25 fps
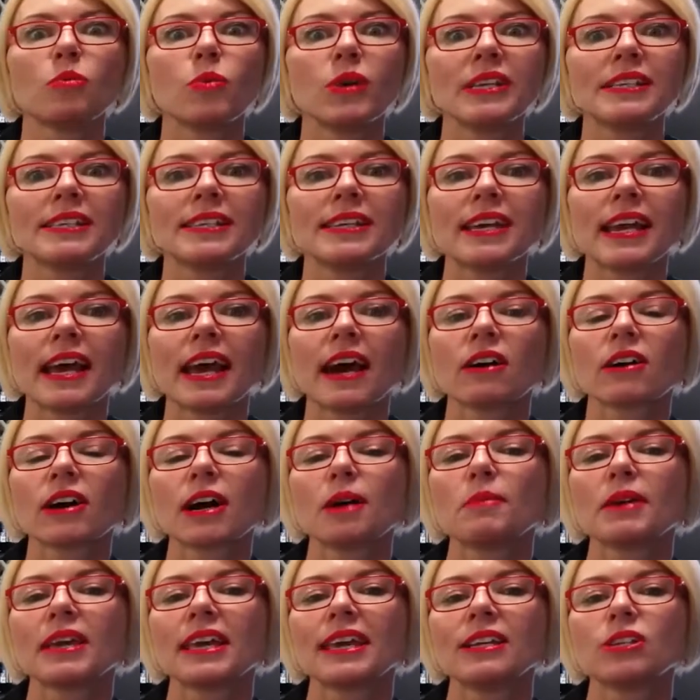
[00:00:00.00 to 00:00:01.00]
winter now,
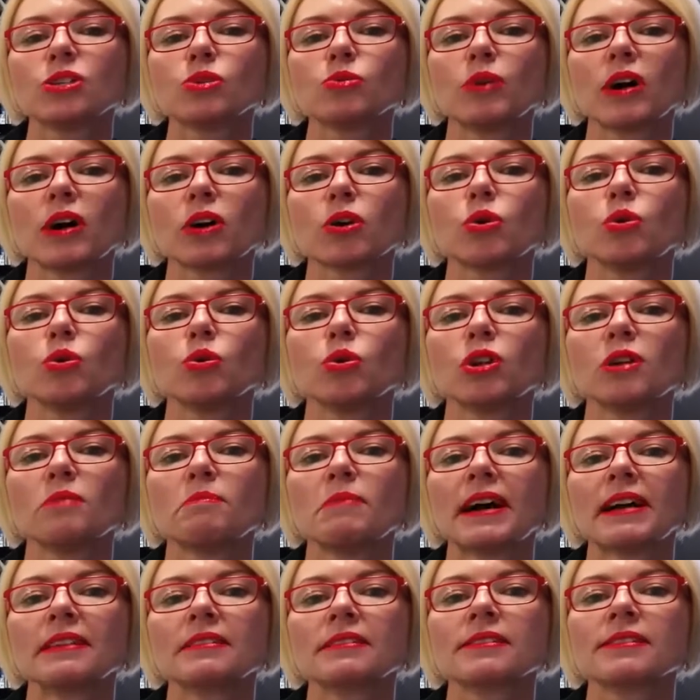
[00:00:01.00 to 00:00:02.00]
coming into our cooler
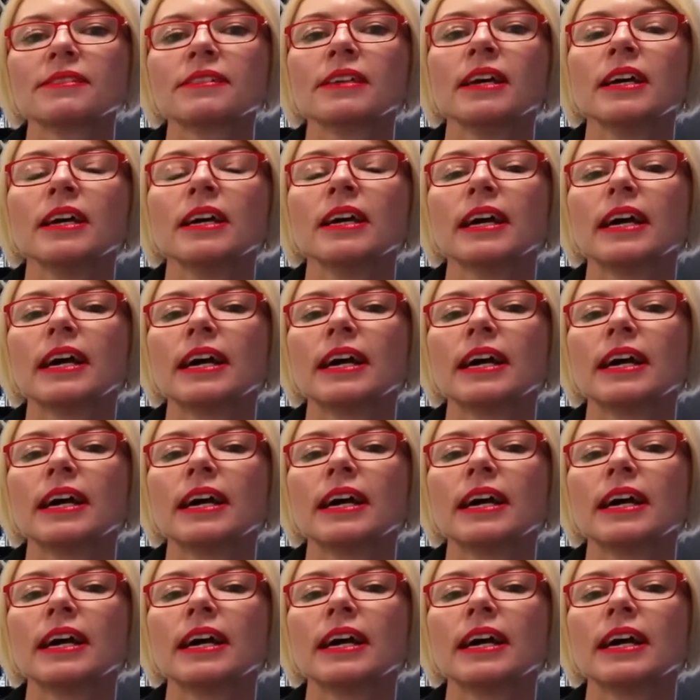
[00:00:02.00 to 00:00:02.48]
months.